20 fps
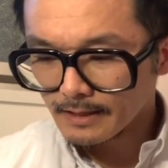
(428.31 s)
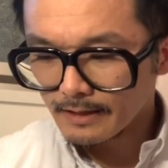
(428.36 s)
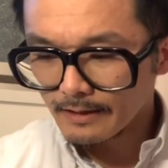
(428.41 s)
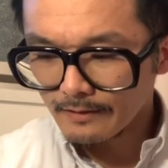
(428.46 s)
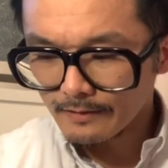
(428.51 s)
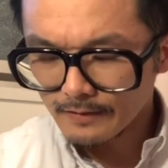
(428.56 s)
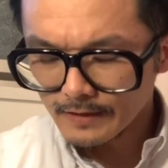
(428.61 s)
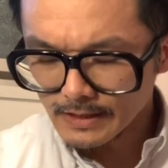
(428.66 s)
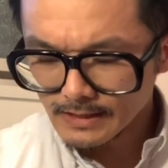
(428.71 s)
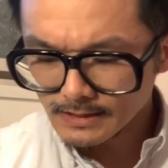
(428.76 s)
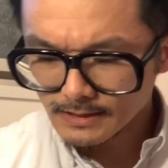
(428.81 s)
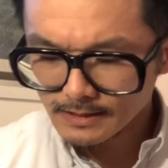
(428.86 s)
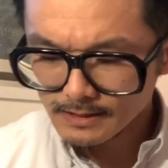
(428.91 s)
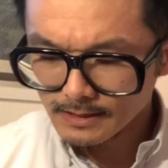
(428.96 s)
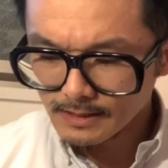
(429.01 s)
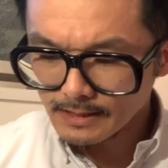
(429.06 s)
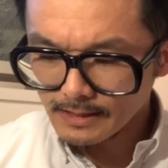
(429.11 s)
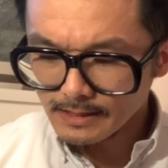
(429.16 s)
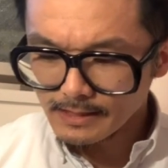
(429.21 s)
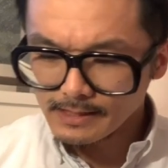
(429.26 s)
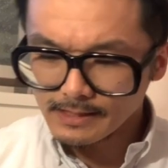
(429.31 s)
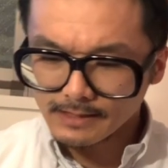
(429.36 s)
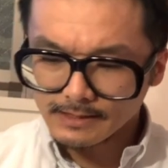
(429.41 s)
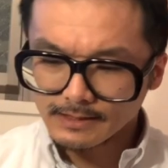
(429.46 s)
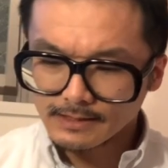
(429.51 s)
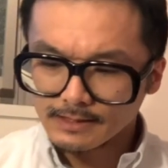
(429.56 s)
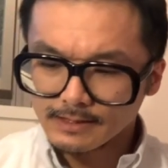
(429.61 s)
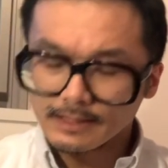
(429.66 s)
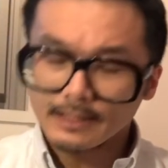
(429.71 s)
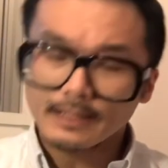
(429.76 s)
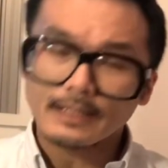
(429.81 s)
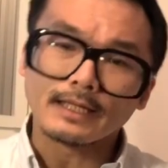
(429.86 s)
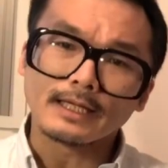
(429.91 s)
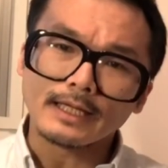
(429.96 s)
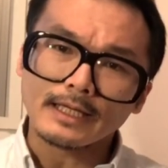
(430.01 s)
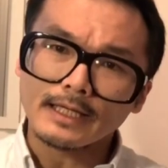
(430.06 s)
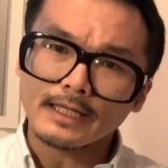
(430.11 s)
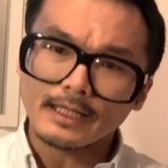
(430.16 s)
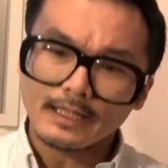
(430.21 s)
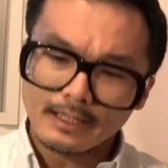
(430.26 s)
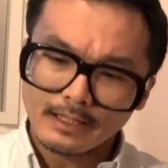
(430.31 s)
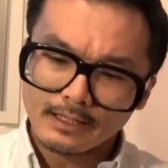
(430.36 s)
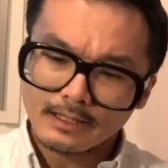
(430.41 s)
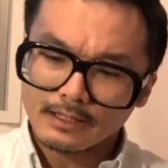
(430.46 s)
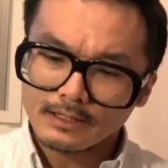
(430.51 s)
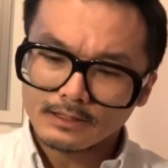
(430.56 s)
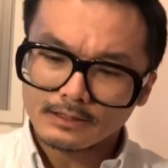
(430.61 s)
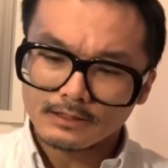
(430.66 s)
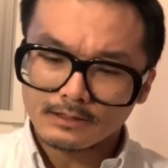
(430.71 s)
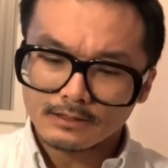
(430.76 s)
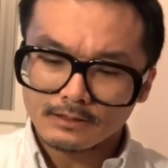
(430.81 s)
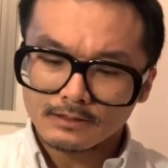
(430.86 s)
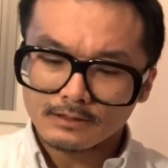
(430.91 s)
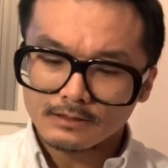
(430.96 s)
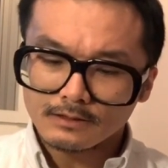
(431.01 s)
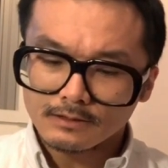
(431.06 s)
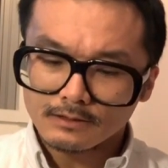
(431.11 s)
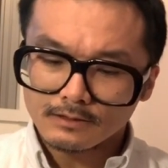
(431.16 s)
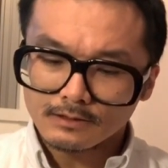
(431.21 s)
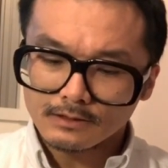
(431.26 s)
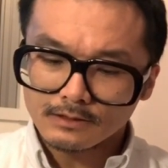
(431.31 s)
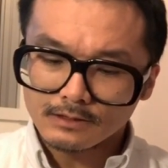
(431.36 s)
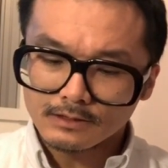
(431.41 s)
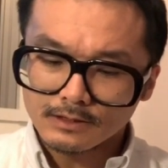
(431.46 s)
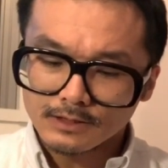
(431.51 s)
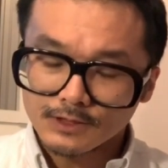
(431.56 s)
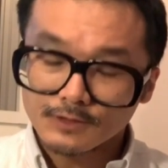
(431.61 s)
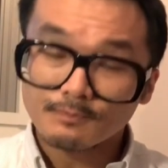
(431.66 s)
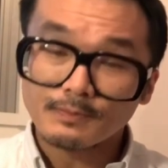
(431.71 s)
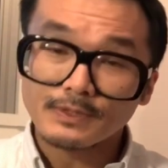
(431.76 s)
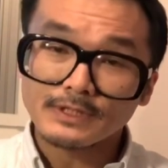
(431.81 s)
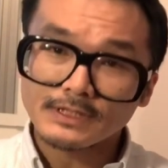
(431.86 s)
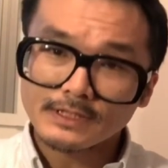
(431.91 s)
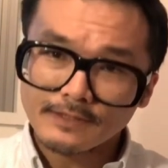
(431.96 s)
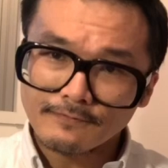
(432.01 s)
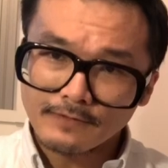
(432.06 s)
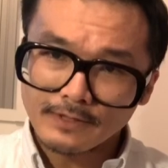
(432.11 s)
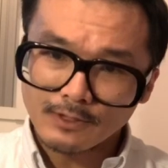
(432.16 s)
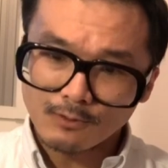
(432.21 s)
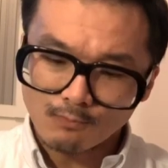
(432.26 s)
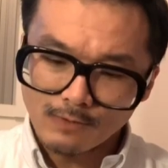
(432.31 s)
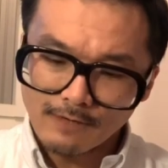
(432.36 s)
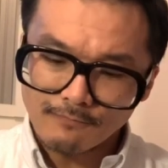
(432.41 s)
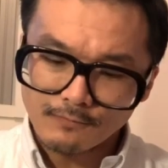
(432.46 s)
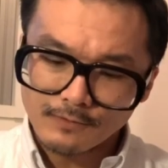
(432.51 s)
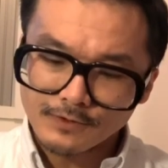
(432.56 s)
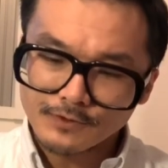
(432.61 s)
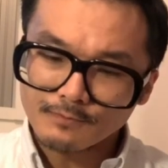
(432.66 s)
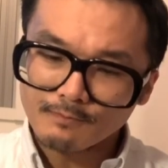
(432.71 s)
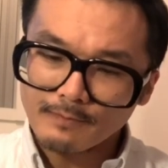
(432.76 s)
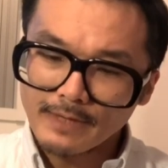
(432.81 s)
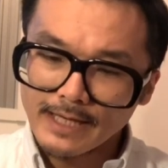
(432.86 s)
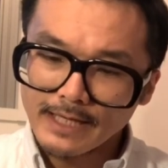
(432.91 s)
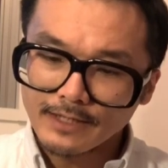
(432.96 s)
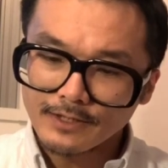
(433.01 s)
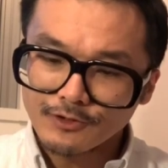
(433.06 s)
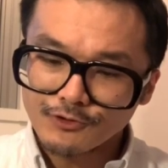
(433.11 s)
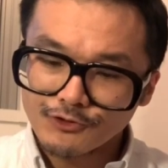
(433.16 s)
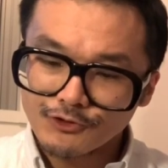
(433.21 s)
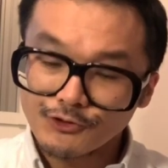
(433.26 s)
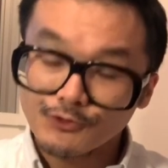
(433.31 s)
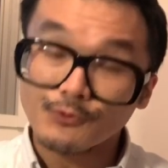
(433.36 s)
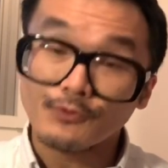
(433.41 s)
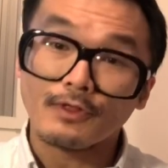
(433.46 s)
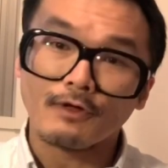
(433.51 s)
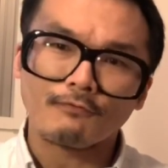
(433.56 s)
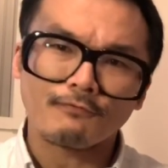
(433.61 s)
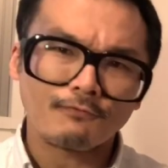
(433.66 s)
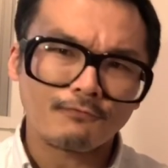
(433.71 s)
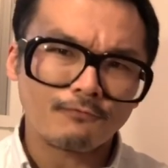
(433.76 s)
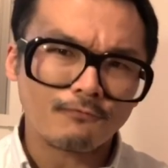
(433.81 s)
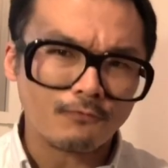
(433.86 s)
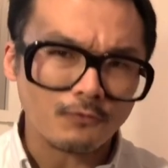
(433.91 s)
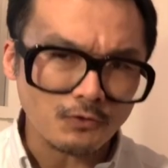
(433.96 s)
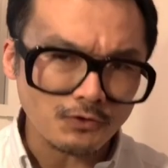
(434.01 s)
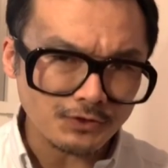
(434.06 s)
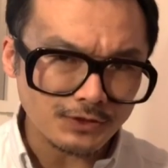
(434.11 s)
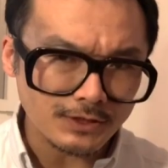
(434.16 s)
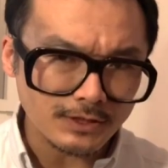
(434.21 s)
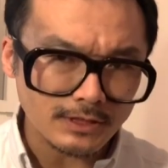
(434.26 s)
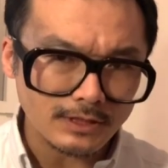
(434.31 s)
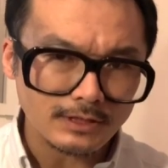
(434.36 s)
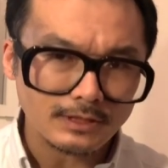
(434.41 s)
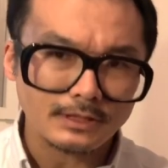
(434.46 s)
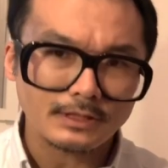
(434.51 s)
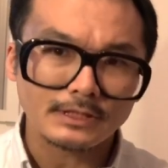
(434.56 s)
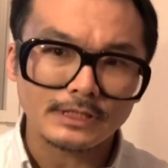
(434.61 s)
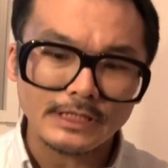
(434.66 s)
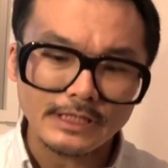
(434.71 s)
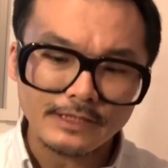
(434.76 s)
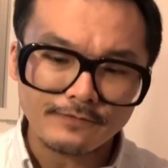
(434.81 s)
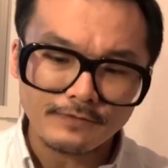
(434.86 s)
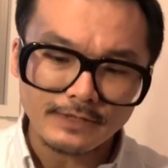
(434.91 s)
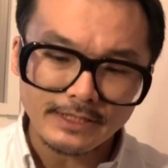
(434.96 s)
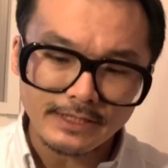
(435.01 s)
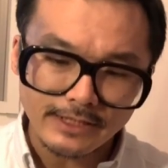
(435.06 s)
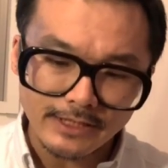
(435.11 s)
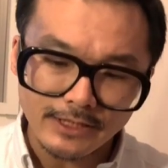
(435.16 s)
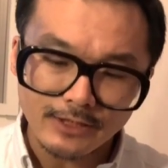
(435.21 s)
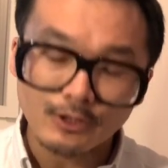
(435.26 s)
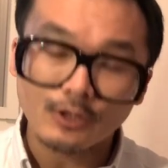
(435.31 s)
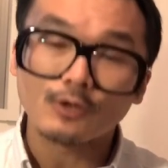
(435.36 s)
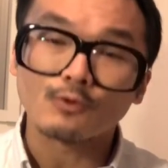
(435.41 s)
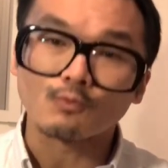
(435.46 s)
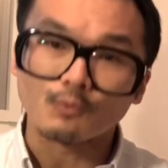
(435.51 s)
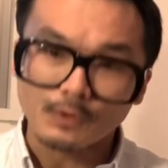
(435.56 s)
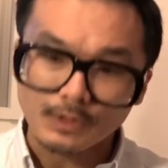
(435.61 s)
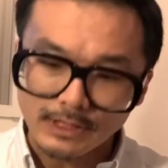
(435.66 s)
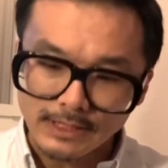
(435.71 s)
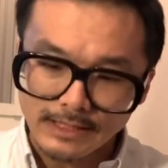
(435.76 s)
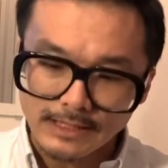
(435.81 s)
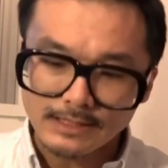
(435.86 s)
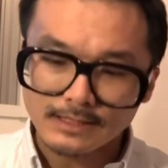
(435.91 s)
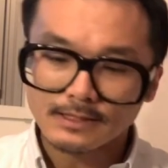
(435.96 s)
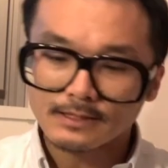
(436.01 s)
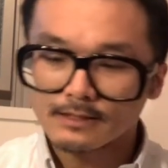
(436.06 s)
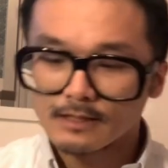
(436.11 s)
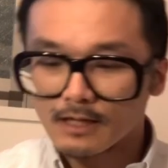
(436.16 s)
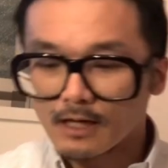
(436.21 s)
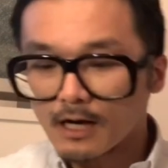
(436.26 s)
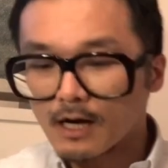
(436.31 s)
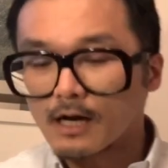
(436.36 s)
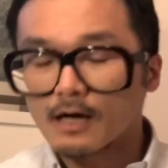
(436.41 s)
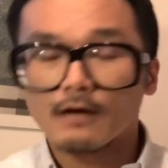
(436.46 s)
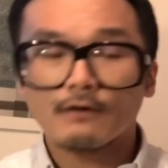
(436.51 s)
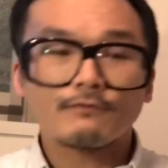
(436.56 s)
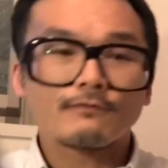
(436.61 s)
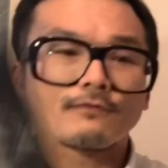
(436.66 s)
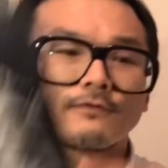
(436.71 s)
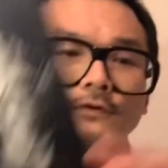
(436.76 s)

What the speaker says: This is the specific reference made to the first DVD release of